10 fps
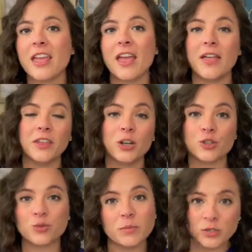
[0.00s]
and then her
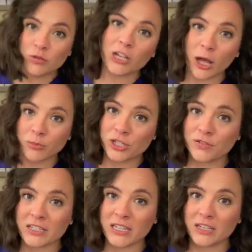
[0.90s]
swimsuit top
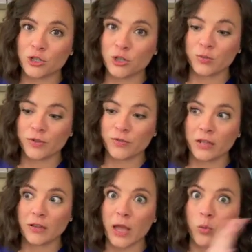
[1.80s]
shifting to
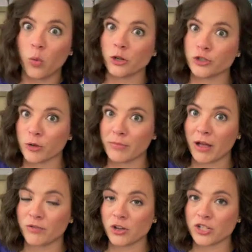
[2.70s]
reveal a wardrobe
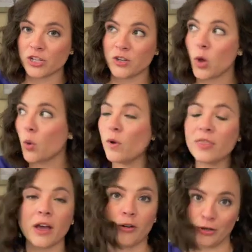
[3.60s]
malfunction
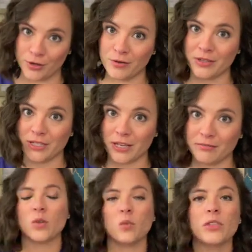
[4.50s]
without her noticing.
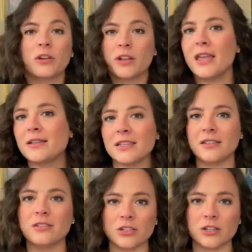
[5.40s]
With her CAKES
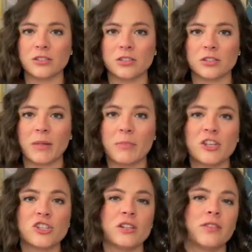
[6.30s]
inserts, my
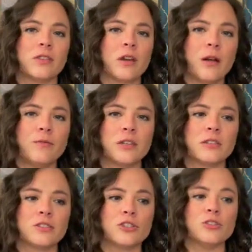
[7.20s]
patient had the
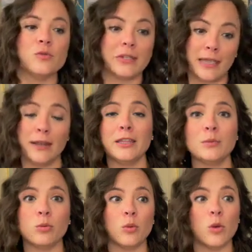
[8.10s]
confidence to get in the
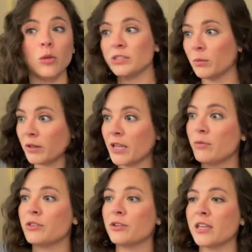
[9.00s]
pool to play with
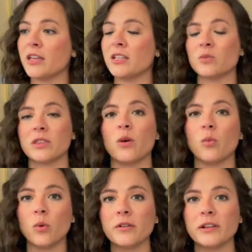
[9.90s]
her kids without
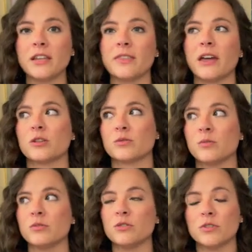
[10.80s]
worrying that her
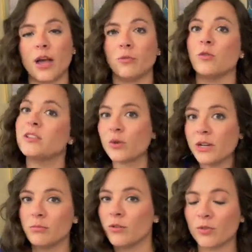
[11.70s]
swimsuit top was going to
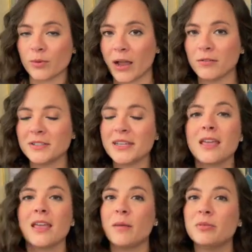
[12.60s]
move around
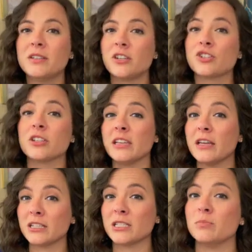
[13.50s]
and potentially
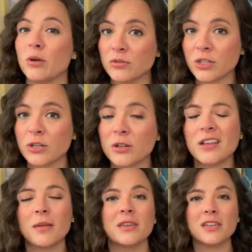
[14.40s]
expose her
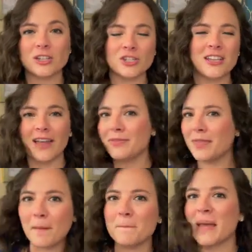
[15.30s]
because she had
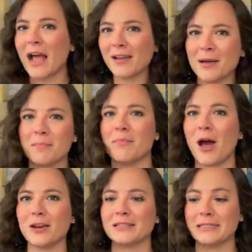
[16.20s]
that backup
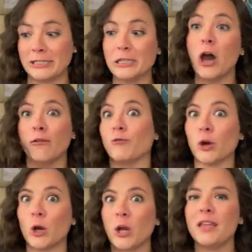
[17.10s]
modesty
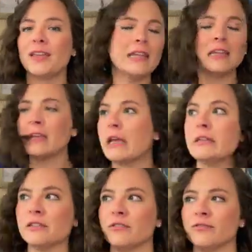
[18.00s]
cover in case
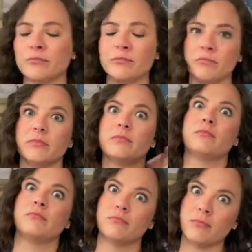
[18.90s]
of
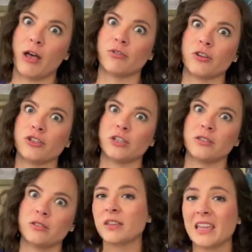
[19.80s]

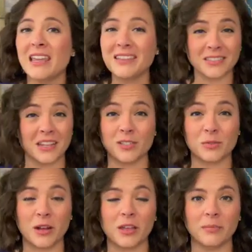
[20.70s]
malfunctions. CAKES does
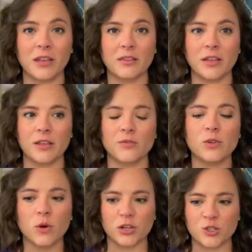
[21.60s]
recommend that if
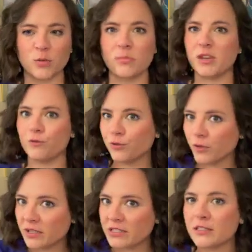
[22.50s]
you are swimming
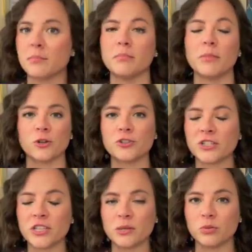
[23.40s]
fully submerged
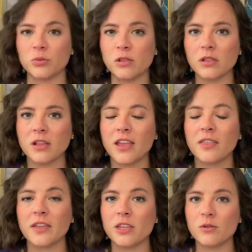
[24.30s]
in the pool,
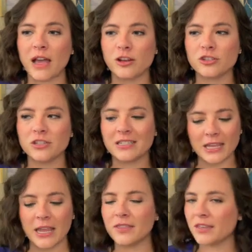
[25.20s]
that you actually
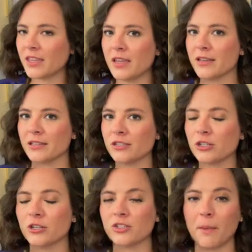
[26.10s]
take the CAKE
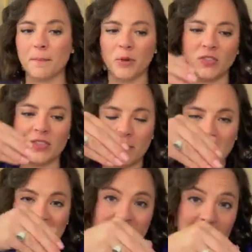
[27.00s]
inserts and put them
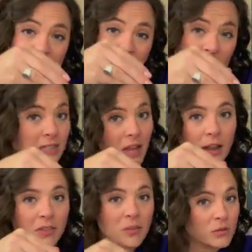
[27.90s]

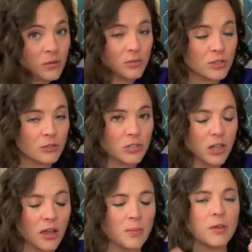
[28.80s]
inside the swimsuit
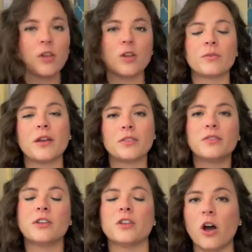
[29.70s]
top rather
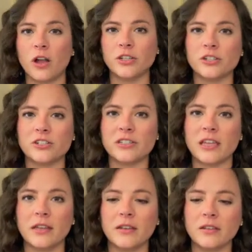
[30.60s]
than on your
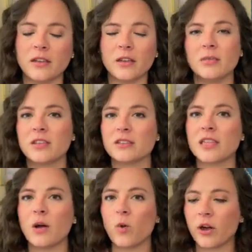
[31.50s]
skin, because
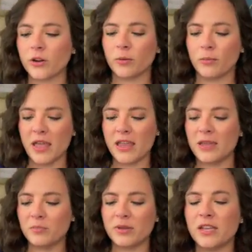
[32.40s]
that water may
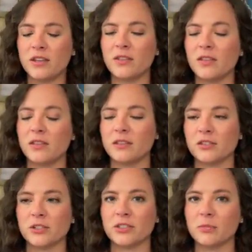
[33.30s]
impede the
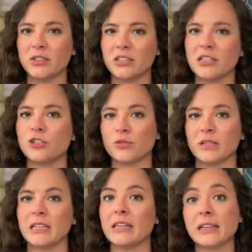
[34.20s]
insert's ability to
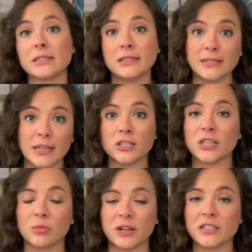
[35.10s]
really stick to the
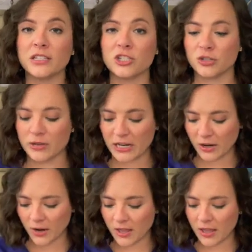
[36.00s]
breast tissue here.